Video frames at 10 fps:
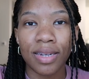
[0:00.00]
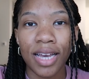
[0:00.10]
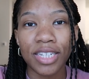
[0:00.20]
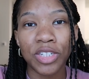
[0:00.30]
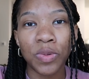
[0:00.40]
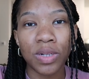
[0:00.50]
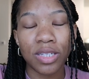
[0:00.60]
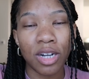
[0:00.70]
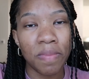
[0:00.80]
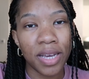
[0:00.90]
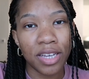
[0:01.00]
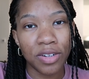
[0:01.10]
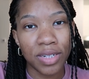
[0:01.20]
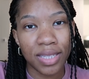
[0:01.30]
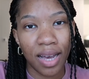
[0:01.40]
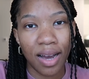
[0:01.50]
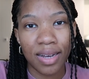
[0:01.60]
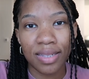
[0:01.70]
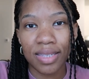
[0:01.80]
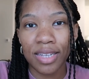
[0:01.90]
Next, you want to start making your
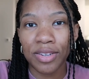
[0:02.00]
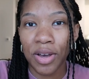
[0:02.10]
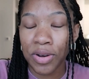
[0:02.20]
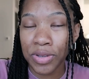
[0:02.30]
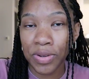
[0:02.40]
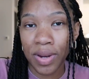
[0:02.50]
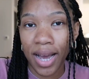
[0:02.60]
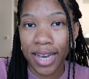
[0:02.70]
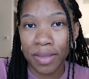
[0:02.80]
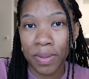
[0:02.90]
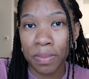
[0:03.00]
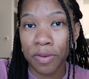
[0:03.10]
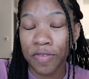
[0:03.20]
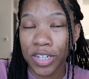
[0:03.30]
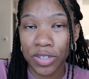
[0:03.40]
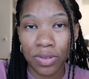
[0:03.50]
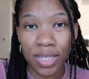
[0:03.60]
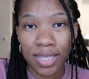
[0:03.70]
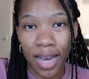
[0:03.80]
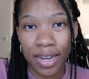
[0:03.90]
designs, and no, you do not have to be a professional
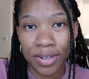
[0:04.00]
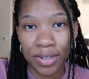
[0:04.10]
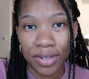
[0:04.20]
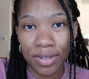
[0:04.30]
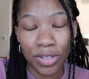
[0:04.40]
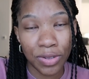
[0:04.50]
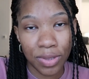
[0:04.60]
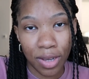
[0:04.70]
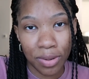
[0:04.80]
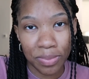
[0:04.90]
designer to do so.